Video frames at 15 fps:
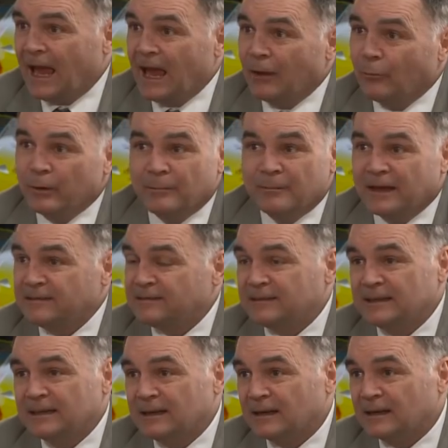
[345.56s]
and we may
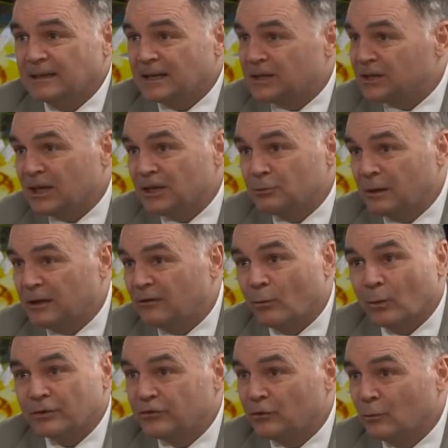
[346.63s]
see an exchange rate of
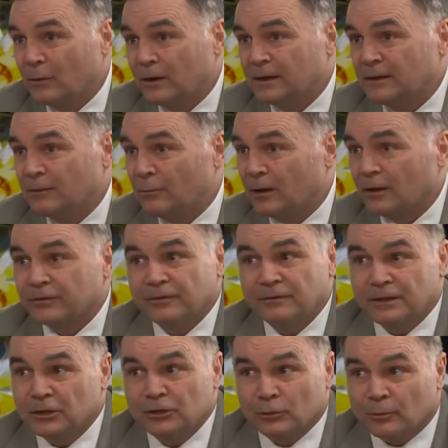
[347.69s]
1-to-1 in a
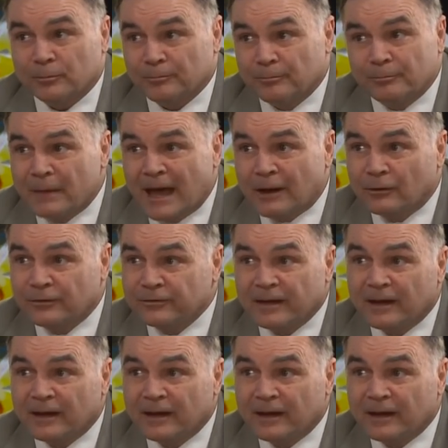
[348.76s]
relatively short matter of